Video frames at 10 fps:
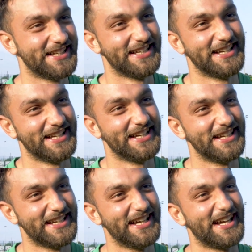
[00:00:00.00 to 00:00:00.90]
Wow.
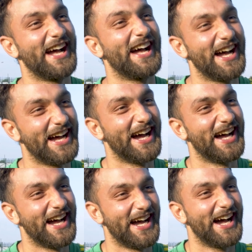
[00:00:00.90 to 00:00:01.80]

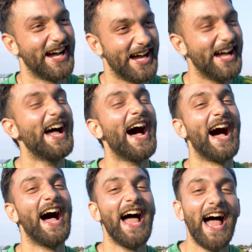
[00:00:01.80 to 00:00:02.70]
You happy with that
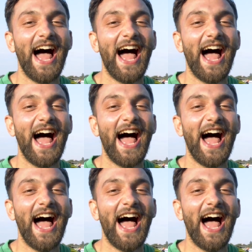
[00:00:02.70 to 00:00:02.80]
take, yeah?